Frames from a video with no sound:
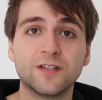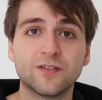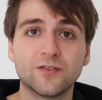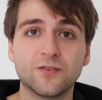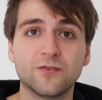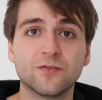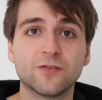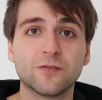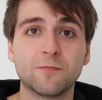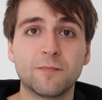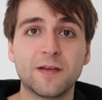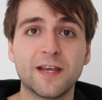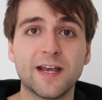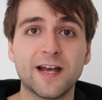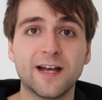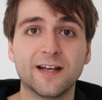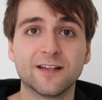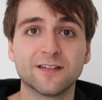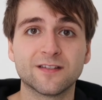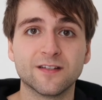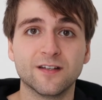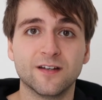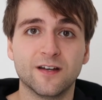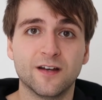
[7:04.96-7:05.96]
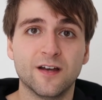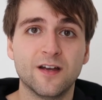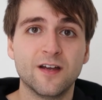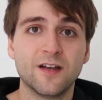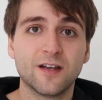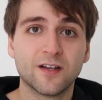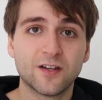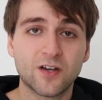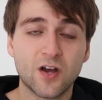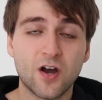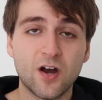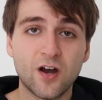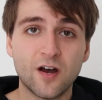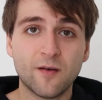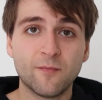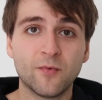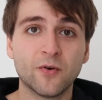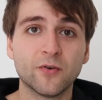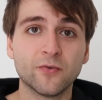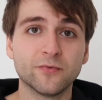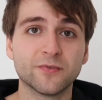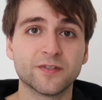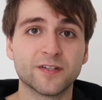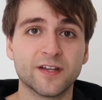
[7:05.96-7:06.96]
Isuzu Piazza car
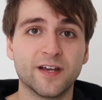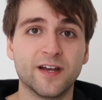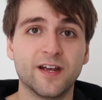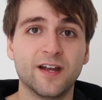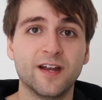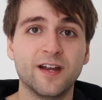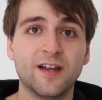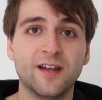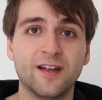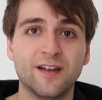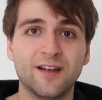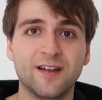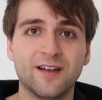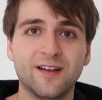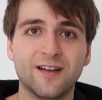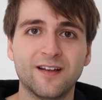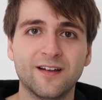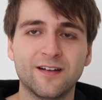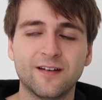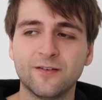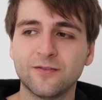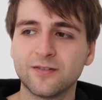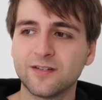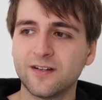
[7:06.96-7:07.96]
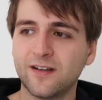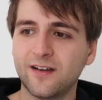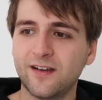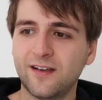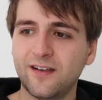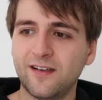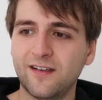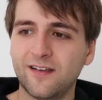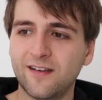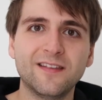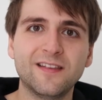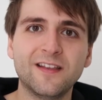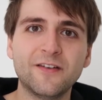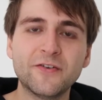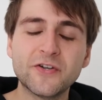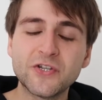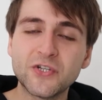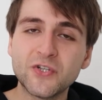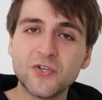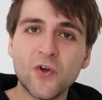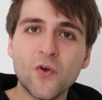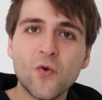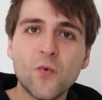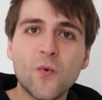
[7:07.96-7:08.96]
model set. And I was like, there's
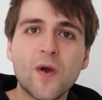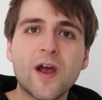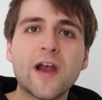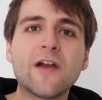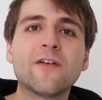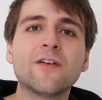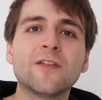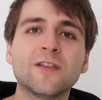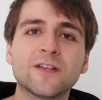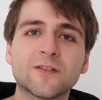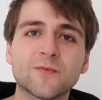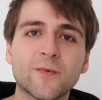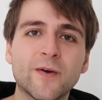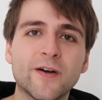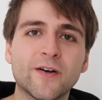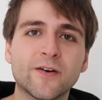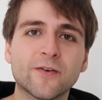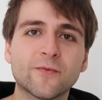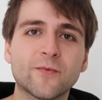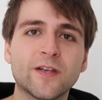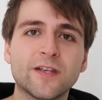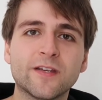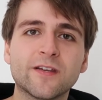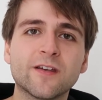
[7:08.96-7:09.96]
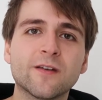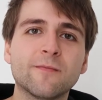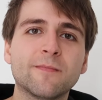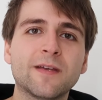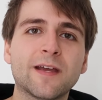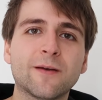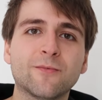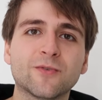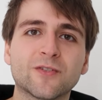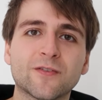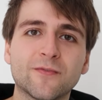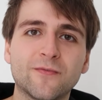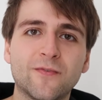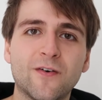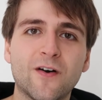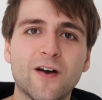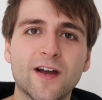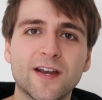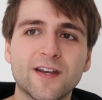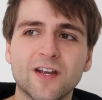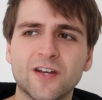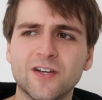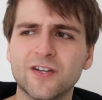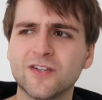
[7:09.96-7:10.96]
nowhere in this world where you're going to be able to
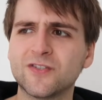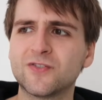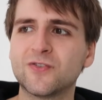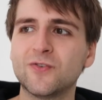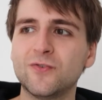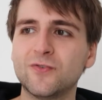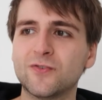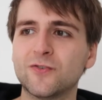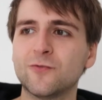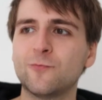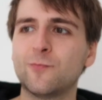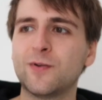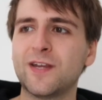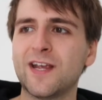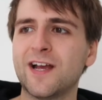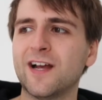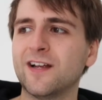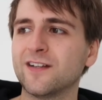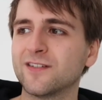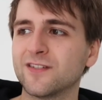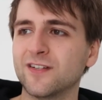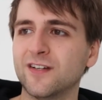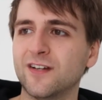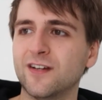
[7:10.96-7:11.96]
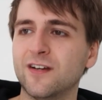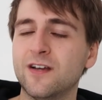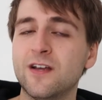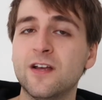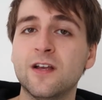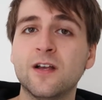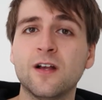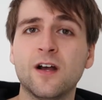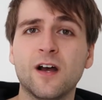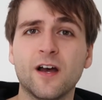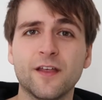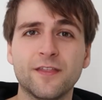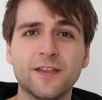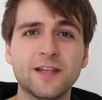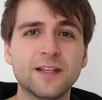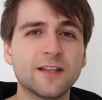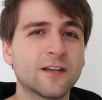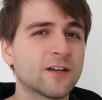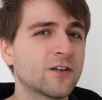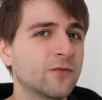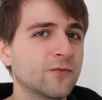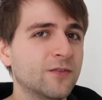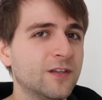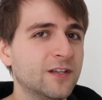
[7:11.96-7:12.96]
find an Isuzu Piazza, I think
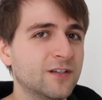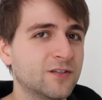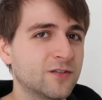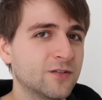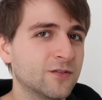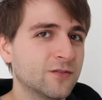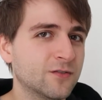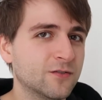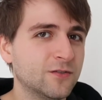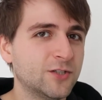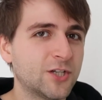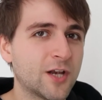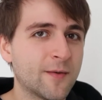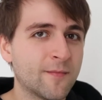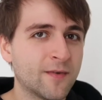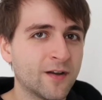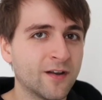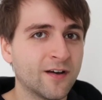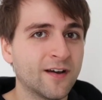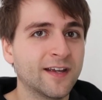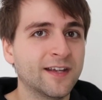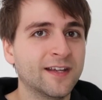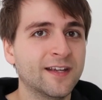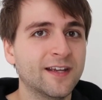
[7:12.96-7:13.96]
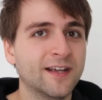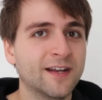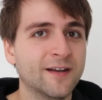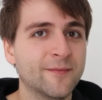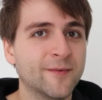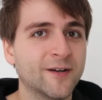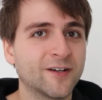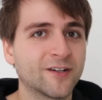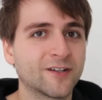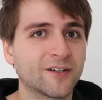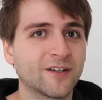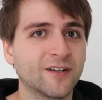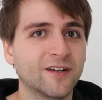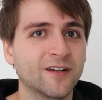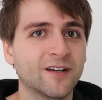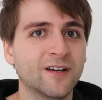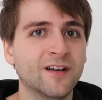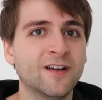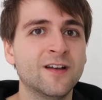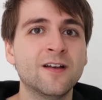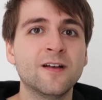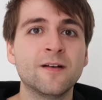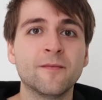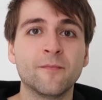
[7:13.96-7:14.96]
they're called the Isuzu Gemini in America,
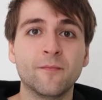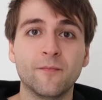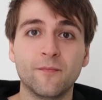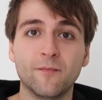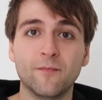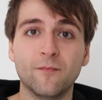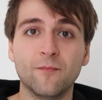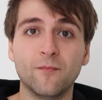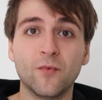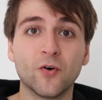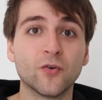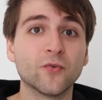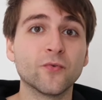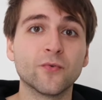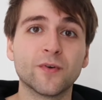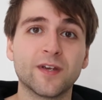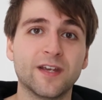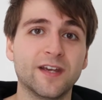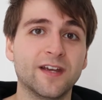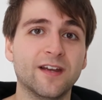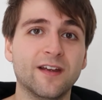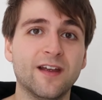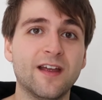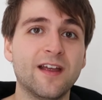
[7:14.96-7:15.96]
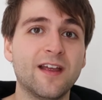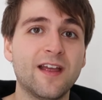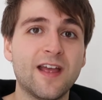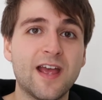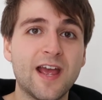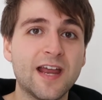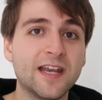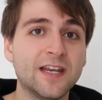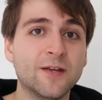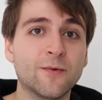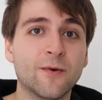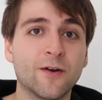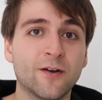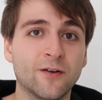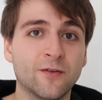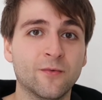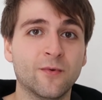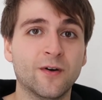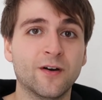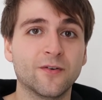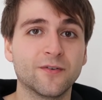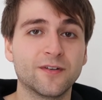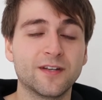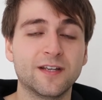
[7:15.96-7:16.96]
model kit anywhere in the
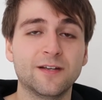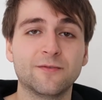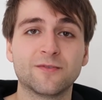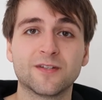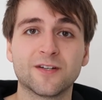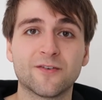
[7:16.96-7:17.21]
world. It was